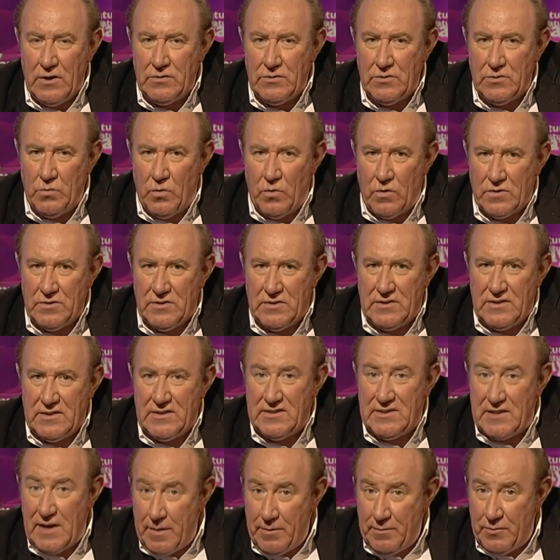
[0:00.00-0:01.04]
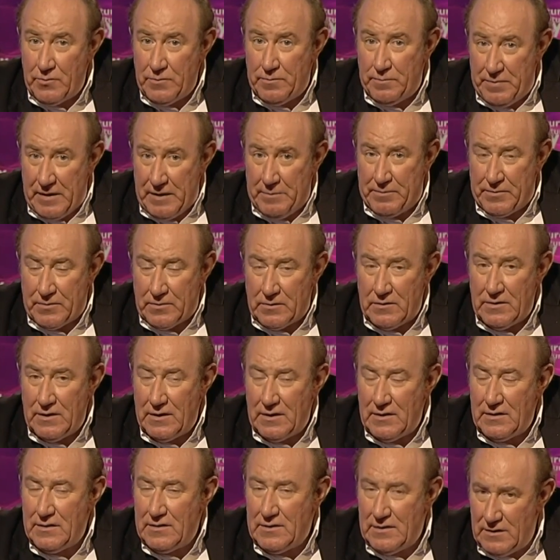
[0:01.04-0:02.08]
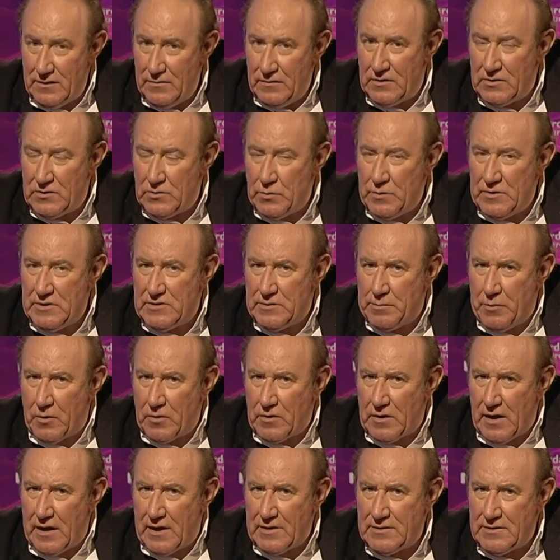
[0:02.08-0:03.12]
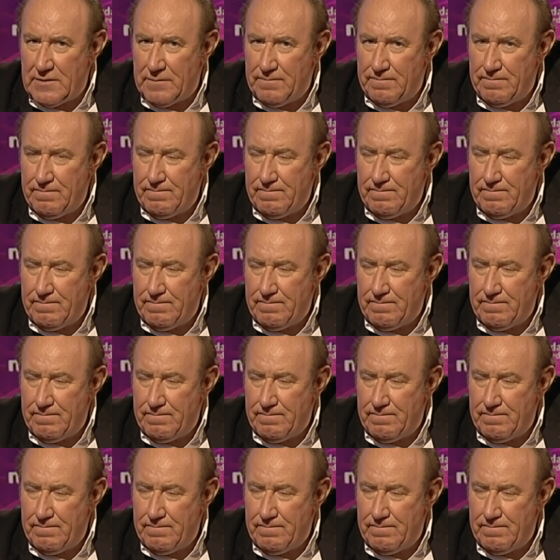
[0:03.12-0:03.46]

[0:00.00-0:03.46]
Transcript: towards disabled people in this week's Spotlight.